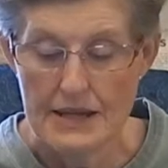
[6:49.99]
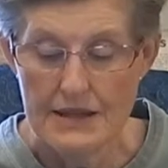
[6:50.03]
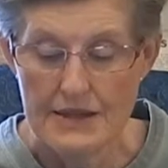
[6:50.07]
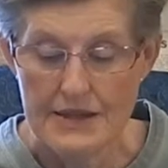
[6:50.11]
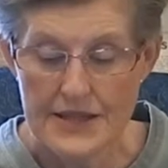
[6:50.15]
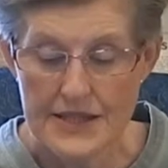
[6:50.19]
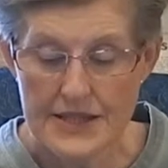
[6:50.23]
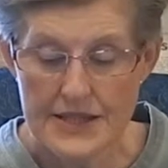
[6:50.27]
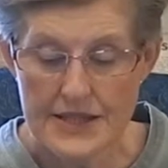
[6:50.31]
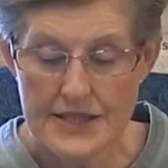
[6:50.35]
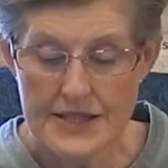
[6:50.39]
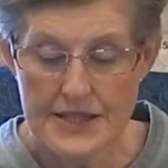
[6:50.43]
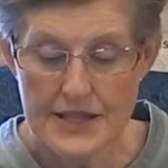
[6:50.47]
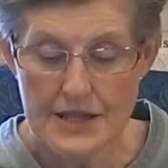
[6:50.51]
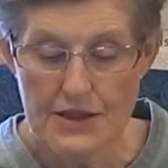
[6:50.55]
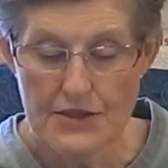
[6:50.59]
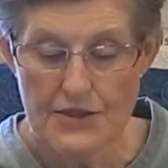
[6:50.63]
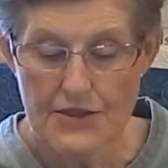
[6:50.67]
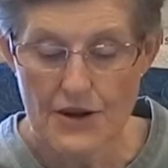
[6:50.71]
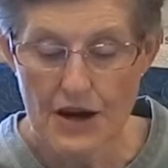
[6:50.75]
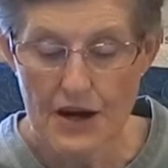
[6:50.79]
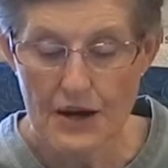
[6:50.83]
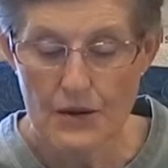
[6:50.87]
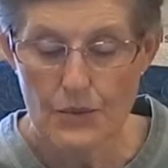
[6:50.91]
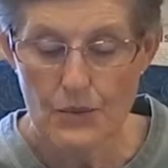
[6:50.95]
This, he
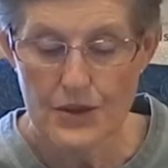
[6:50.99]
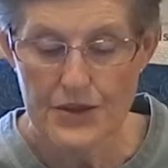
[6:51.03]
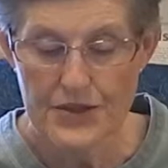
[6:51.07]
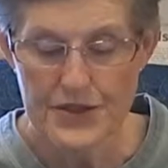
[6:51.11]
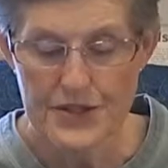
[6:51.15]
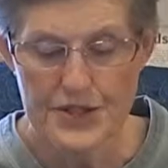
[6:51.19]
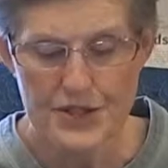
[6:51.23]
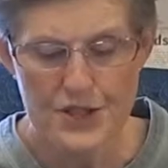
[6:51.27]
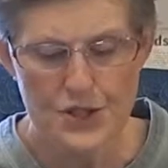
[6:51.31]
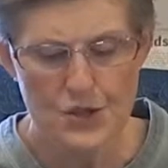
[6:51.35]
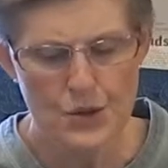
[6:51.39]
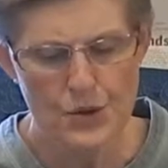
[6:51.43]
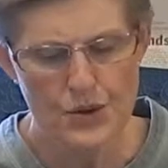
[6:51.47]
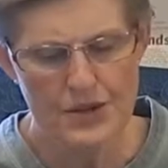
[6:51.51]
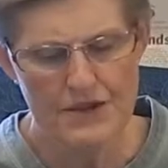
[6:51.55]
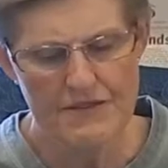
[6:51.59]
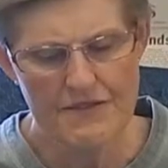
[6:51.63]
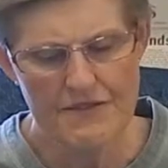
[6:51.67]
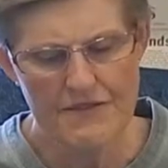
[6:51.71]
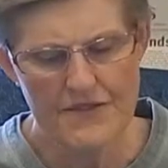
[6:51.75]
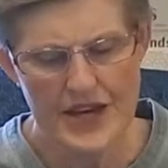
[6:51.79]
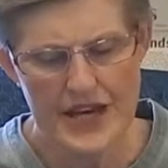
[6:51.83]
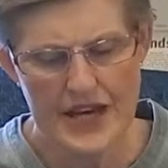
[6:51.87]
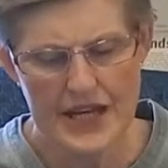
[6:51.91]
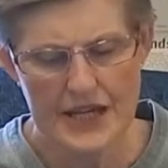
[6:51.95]
thought with a sort of
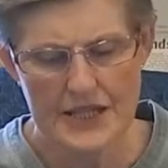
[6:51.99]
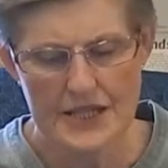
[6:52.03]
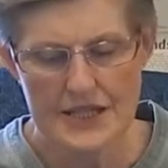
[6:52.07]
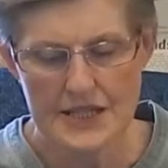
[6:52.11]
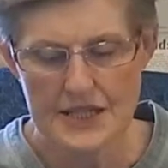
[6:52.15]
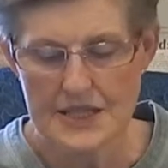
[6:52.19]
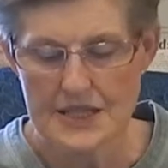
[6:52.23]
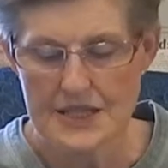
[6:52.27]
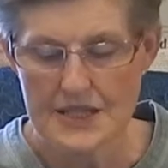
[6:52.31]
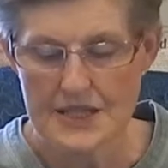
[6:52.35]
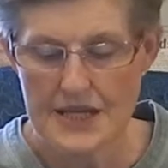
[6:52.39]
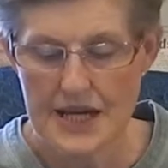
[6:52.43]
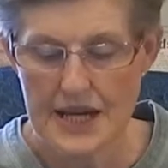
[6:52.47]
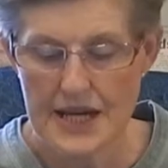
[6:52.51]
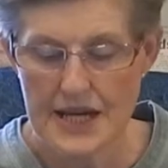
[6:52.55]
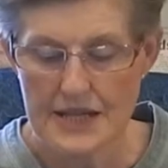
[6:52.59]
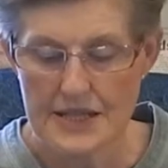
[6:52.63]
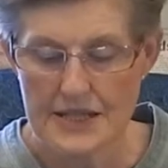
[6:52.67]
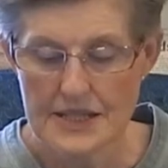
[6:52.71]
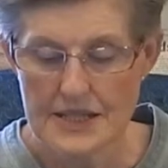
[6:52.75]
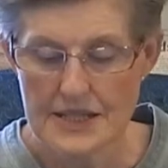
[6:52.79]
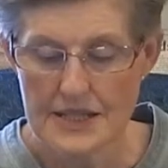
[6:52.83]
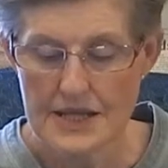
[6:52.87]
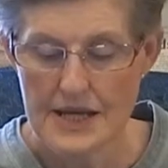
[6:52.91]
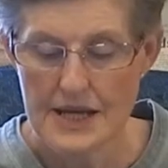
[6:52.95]
vague
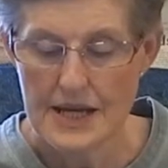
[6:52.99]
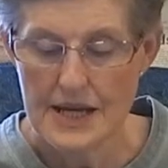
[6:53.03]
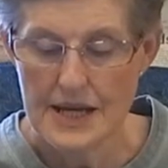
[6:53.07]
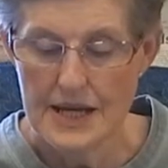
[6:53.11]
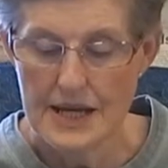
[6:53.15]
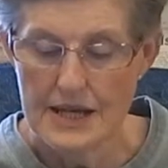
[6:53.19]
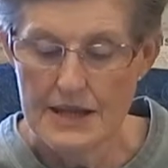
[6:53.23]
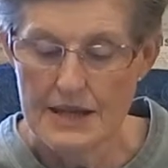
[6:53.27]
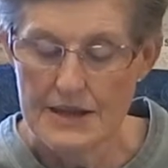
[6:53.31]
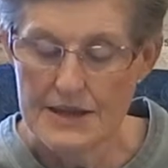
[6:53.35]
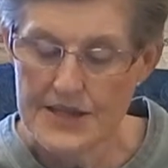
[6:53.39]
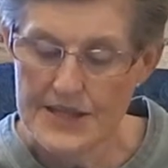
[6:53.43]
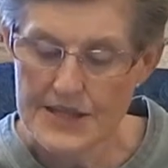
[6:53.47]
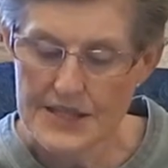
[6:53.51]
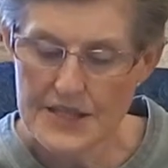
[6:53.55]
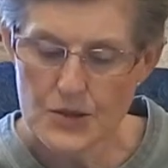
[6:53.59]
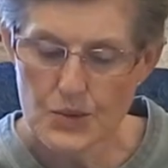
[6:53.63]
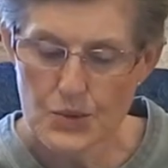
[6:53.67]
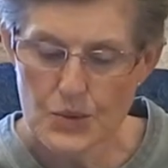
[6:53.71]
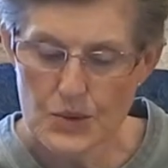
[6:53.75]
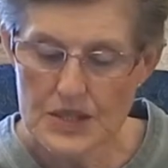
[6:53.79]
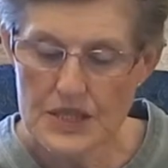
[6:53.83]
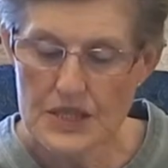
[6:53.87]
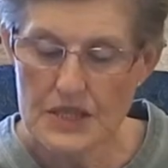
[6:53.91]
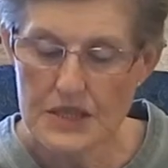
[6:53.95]
distaste, this
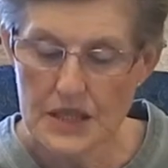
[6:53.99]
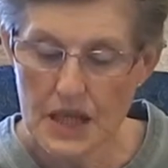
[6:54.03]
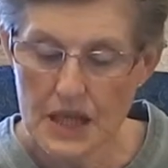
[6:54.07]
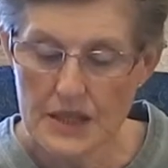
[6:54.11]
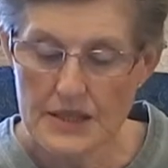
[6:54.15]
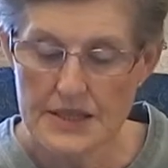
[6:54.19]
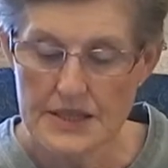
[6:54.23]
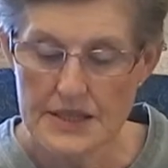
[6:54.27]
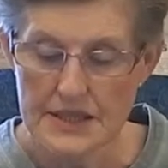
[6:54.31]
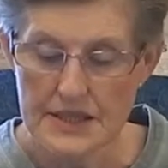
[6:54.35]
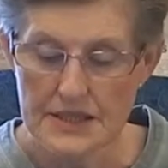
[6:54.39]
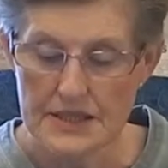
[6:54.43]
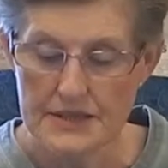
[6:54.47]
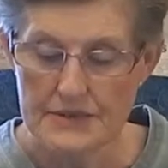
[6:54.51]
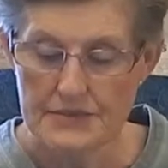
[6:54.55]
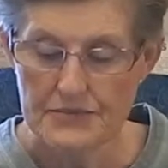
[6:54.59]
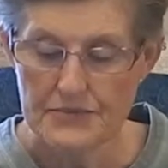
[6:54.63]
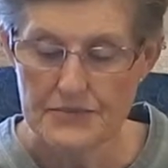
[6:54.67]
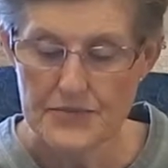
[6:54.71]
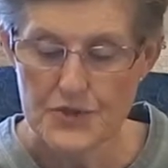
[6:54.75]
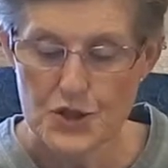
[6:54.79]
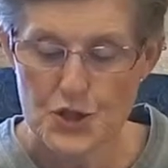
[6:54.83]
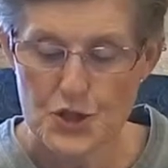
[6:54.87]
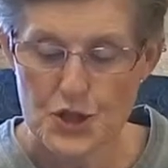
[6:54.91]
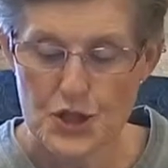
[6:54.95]
was London,
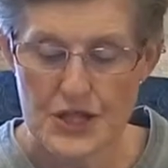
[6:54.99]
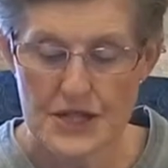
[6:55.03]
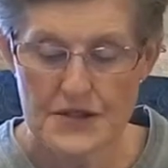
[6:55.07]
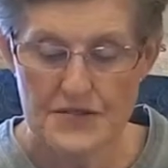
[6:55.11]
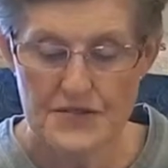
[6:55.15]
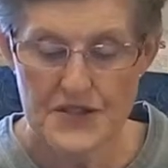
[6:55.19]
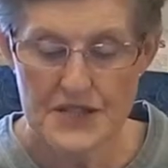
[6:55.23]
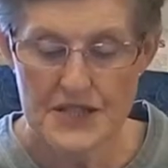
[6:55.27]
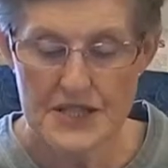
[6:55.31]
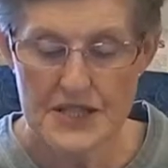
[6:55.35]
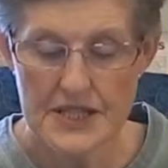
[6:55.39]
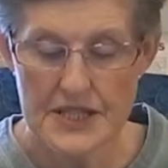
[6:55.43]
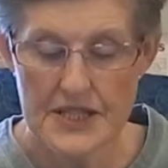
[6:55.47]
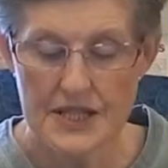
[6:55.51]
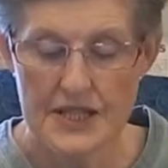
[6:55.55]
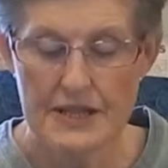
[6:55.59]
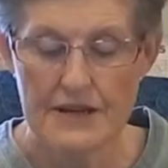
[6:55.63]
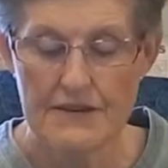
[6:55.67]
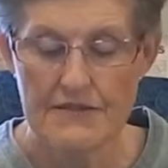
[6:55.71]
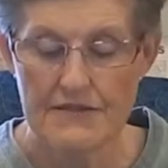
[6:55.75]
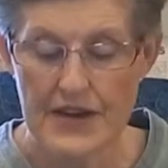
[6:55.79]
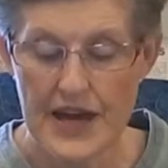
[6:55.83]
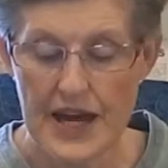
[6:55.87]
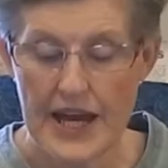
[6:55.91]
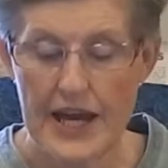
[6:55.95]
chief city
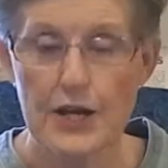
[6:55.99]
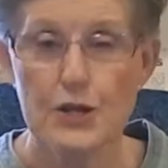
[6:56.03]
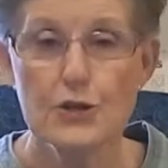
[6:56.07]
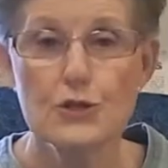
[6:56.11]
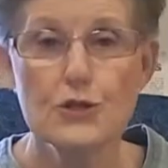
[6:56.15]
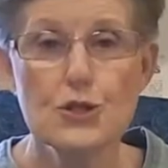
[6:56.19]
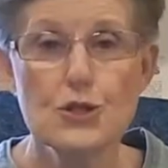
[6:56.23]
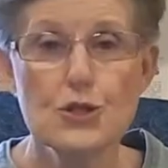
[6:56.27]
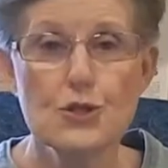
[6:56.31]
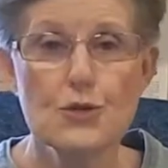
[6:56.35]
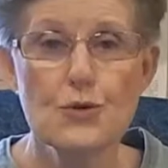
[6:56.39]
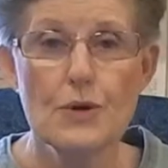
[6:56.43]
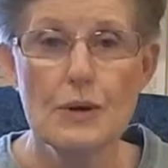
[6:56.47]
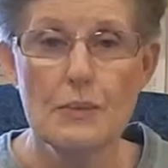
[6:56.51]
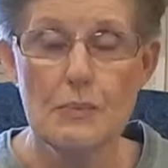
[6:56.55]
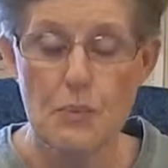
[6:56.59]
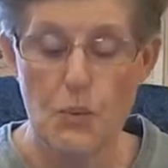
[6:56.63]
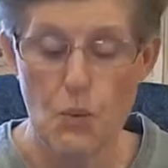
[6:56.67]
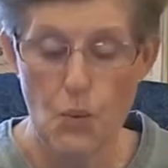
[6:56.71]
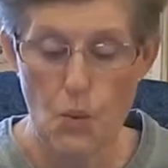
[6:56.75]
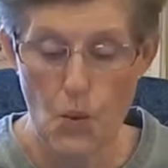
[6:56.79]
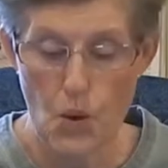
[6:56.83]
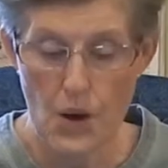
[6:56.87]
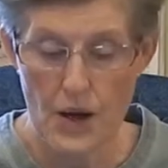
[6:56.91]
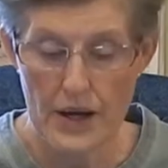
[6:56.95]
of Airstrip
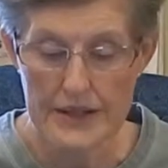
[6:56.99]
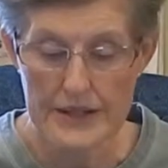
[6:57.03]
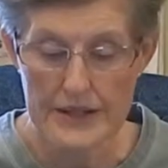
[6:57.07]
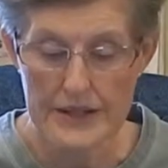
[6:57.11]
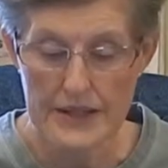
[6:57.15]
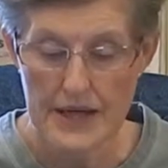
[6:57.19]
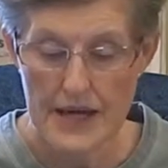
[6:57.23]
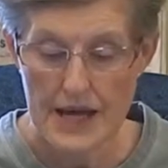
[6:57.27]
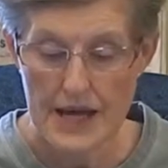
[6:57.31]
1,